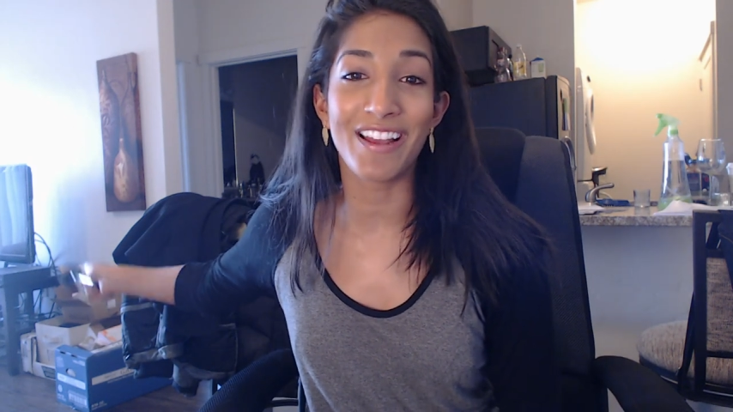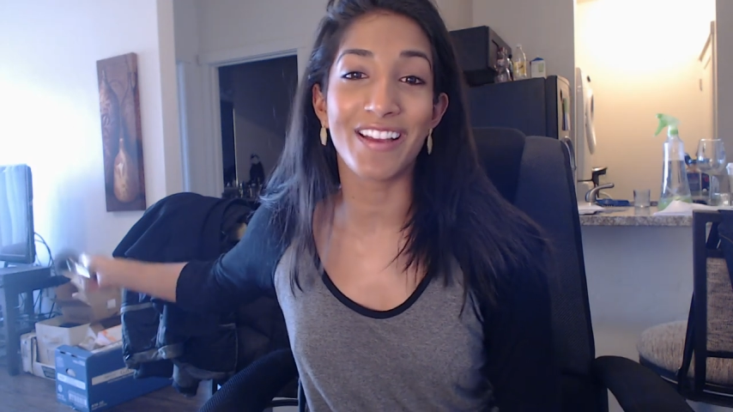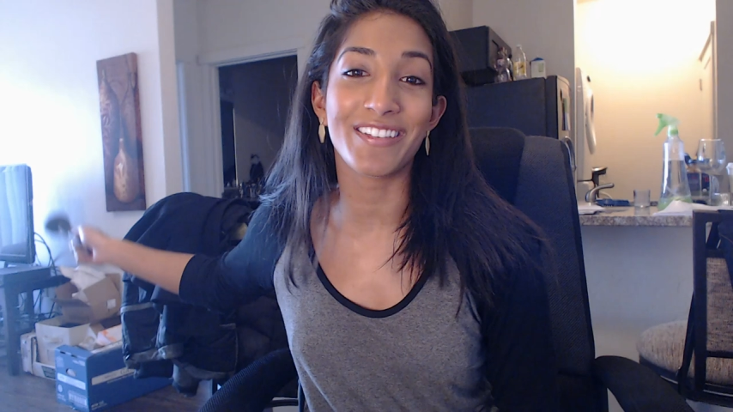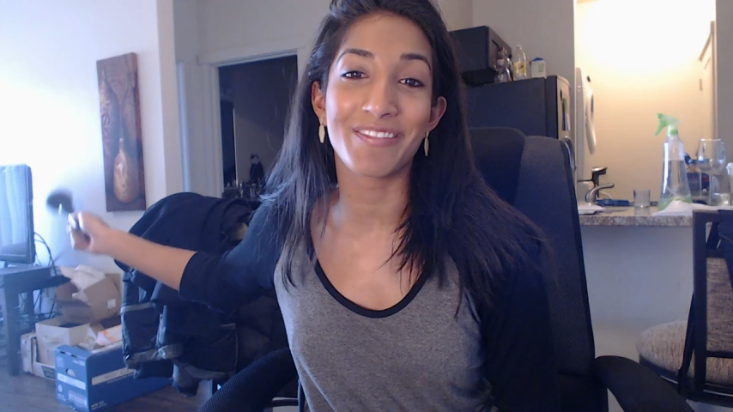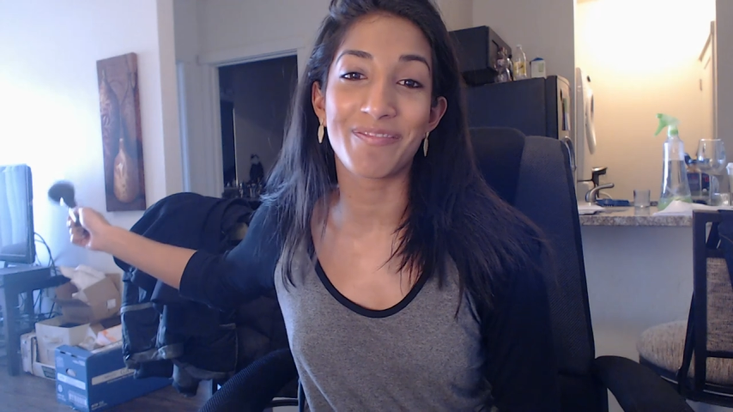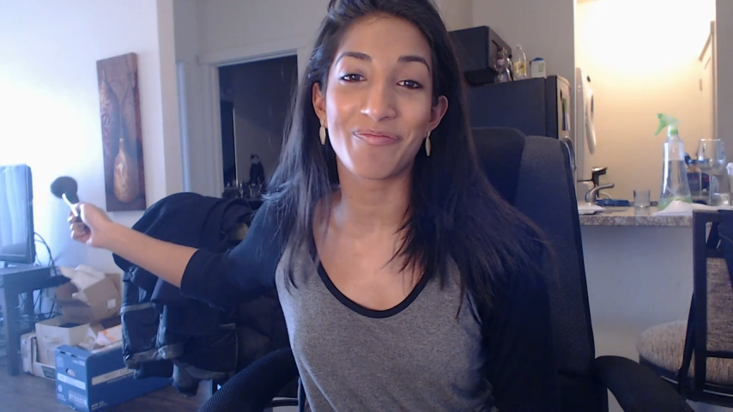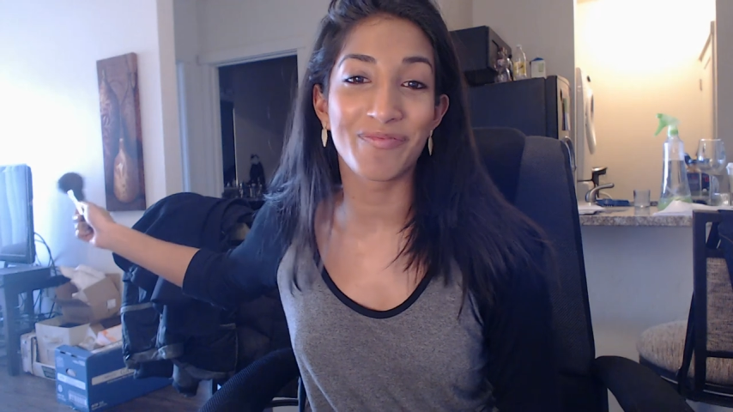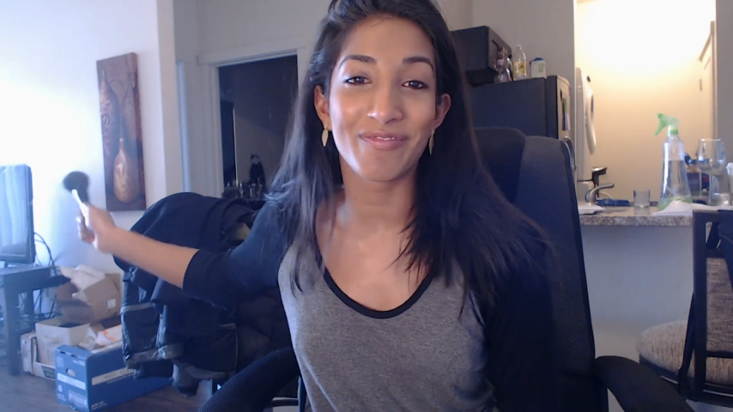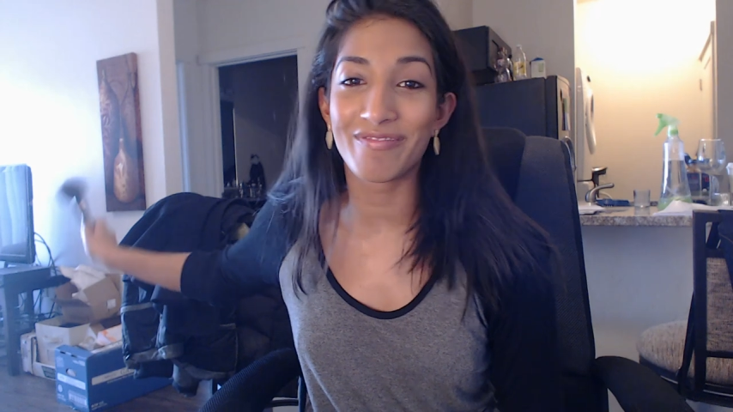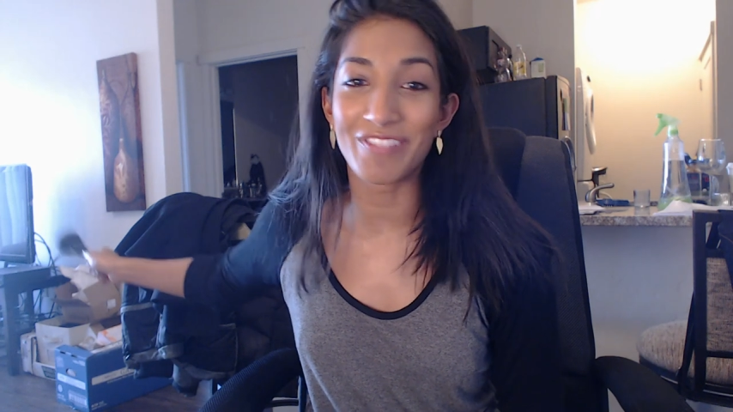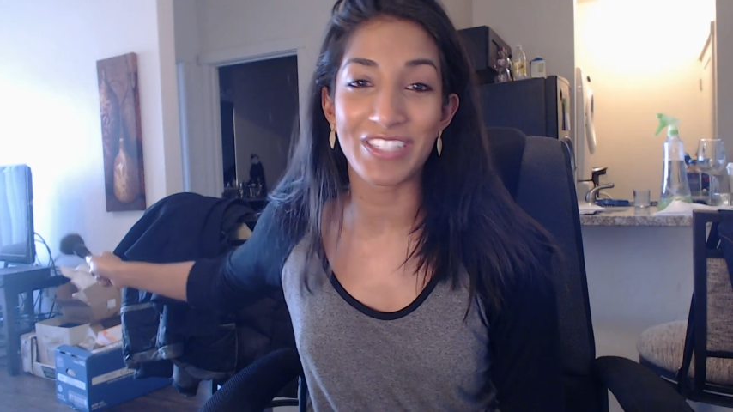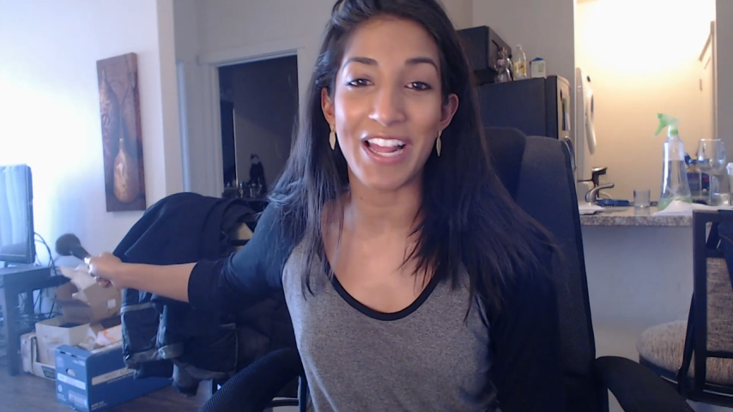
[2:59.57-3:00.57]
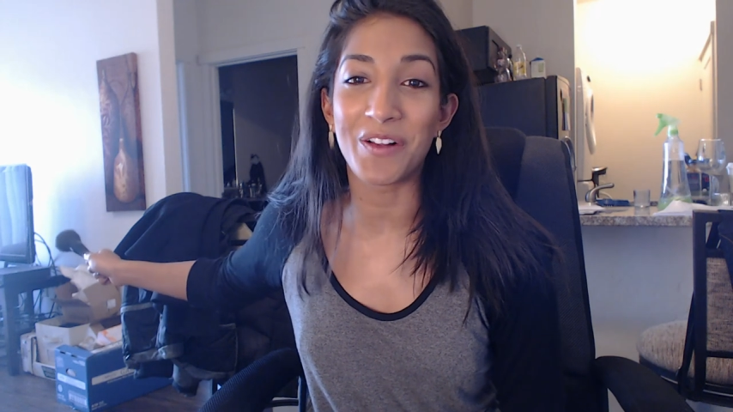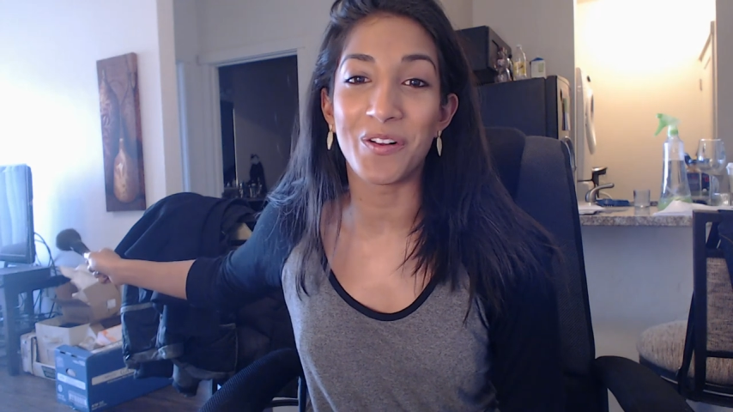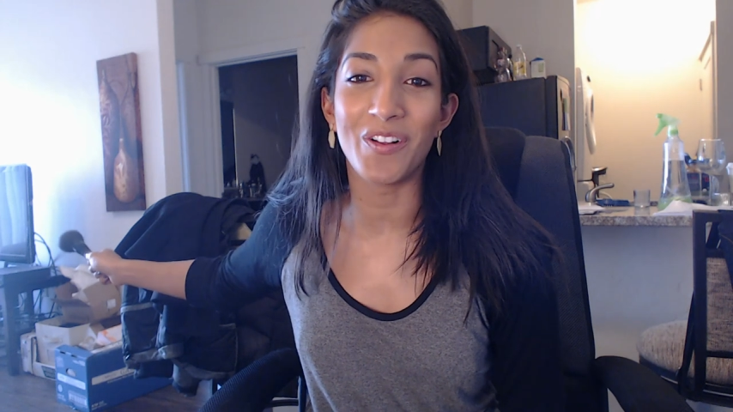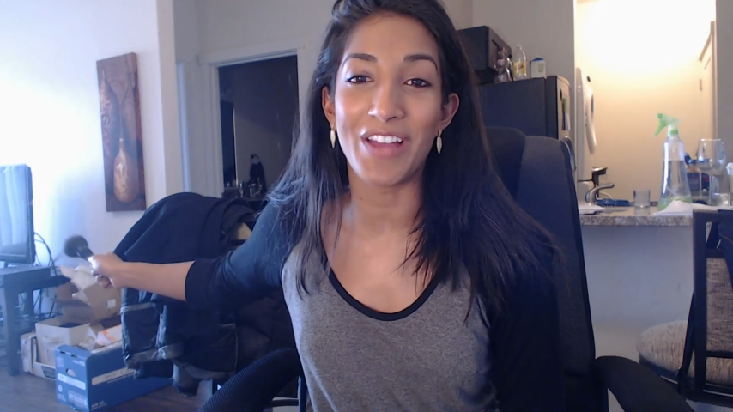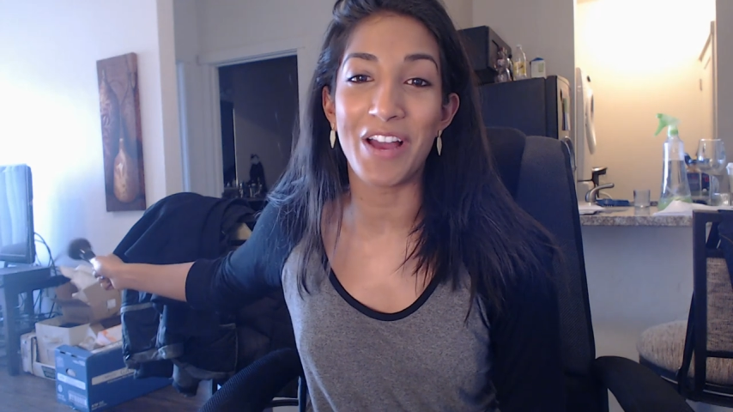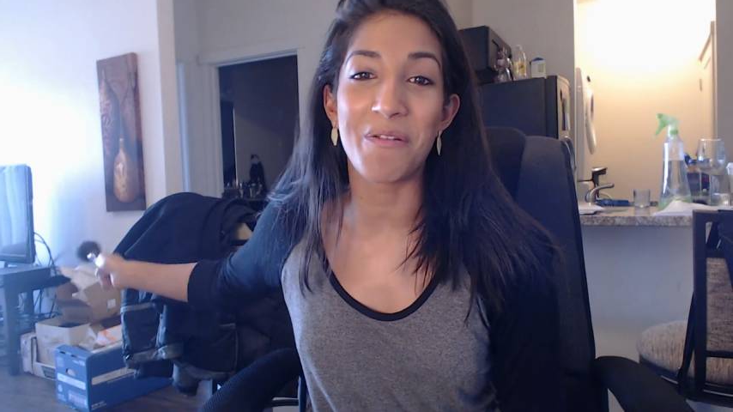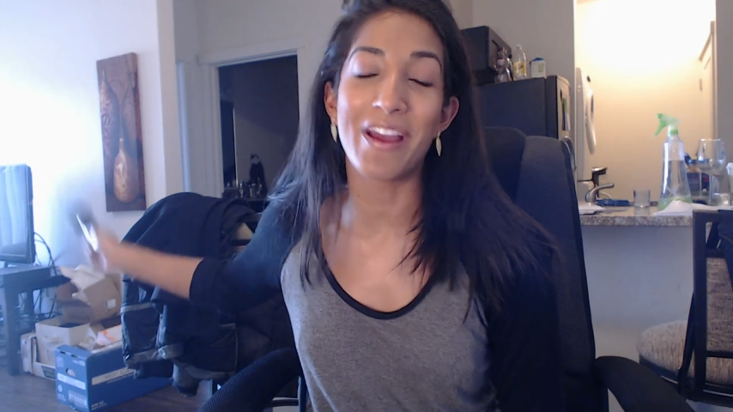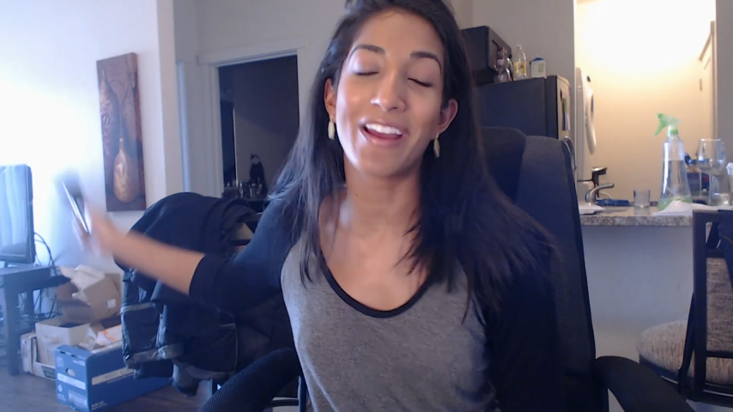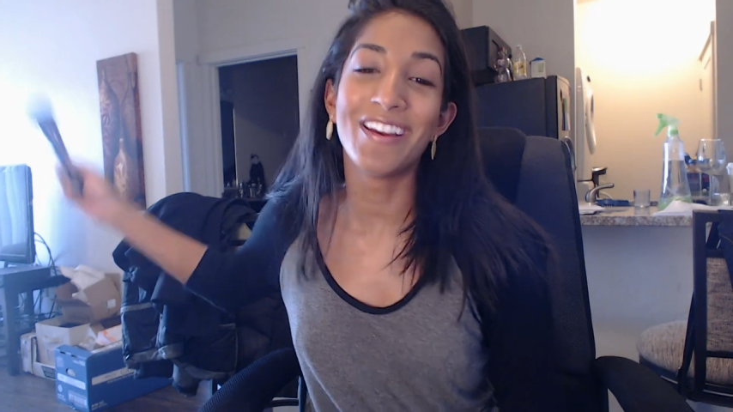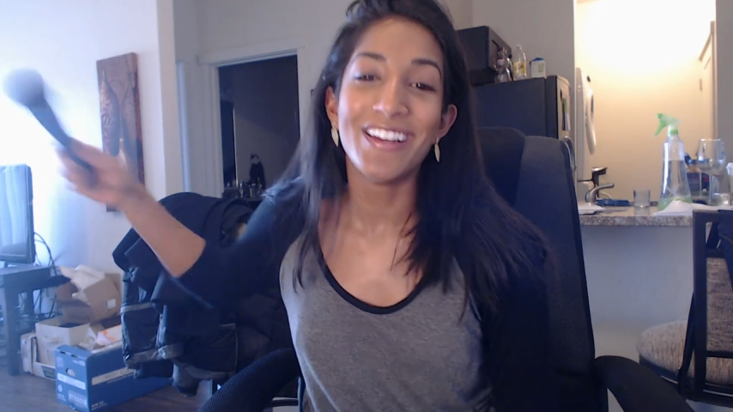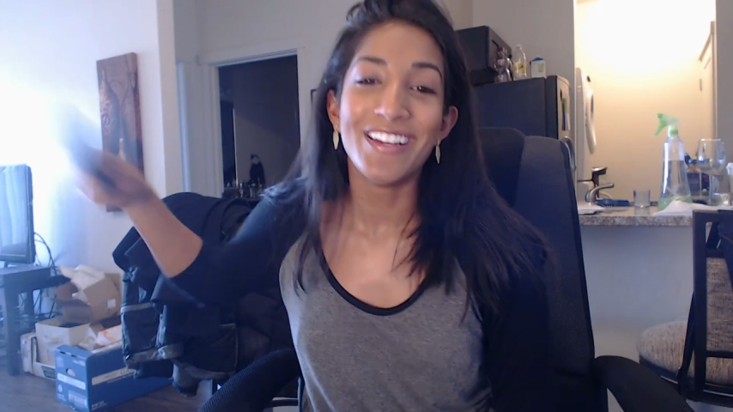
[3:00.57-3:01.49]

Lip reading: and recycle that way.